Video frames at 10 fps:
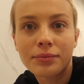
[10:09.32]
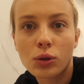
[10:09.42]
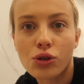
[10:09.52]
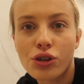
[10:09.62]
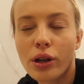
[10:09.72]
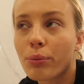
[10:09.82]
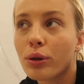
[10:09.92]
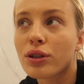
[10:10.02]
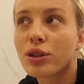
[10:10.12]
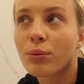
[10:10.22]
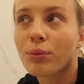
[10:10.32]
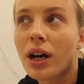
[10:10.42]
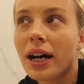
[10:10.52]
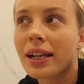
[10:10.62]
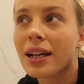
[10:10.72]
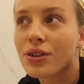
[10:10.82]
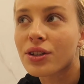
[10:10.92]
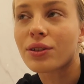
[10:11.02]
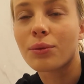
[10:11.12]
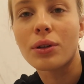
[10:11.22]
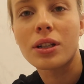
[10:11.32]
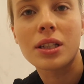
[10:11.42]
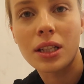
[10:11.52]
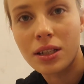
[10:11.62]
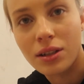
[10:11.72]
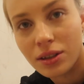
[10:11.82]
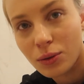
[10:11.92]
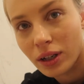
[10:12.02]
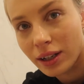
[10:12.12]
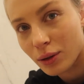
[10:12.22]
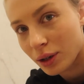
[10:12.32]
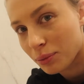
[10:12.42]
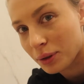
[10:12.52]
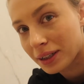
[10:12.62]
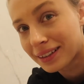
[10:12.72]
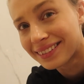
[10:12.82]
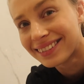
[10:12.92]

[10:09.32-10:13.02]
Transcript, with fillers: Or should I put some eyelashes on, because this looks quite creepy?